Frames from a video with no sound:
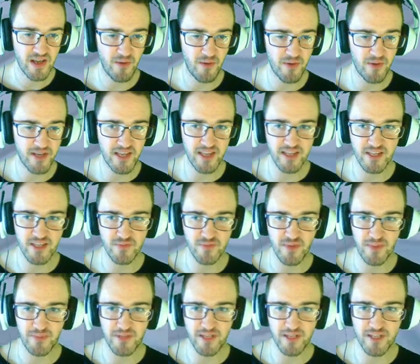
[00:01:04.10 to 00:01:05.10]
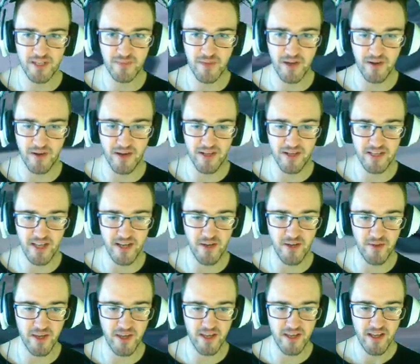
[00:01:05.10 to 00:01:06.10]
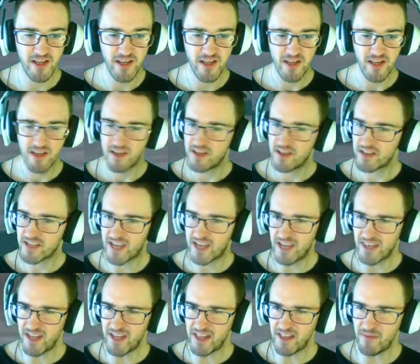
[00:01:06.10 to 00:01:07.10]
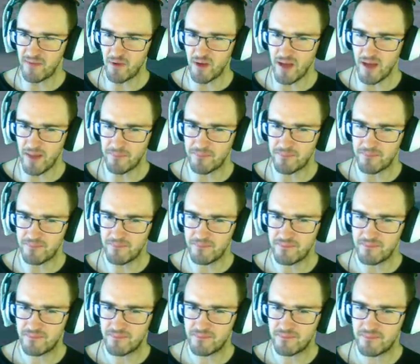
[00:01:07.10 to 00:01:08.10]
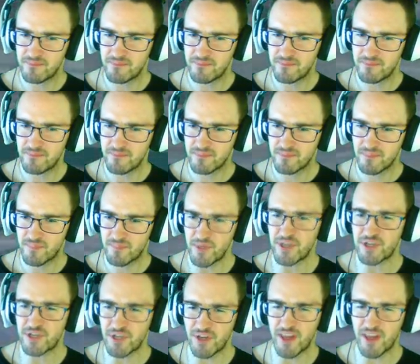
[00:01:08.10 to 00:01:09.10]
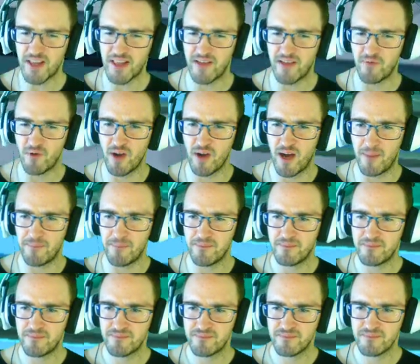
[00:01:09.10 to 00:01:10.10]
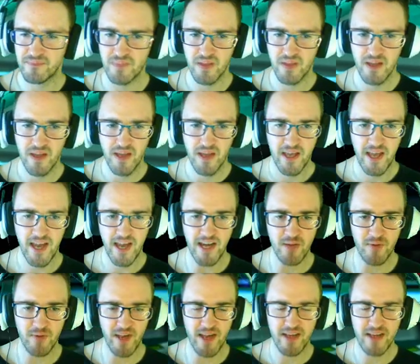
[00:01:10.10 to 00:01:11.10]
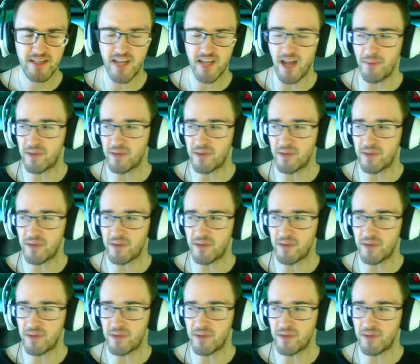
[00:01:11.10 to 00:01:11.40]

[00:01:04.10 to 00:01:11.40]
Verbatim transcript: want to get these weapons experience. I know that can they level up? Pretty sure they level up. Anyway, time to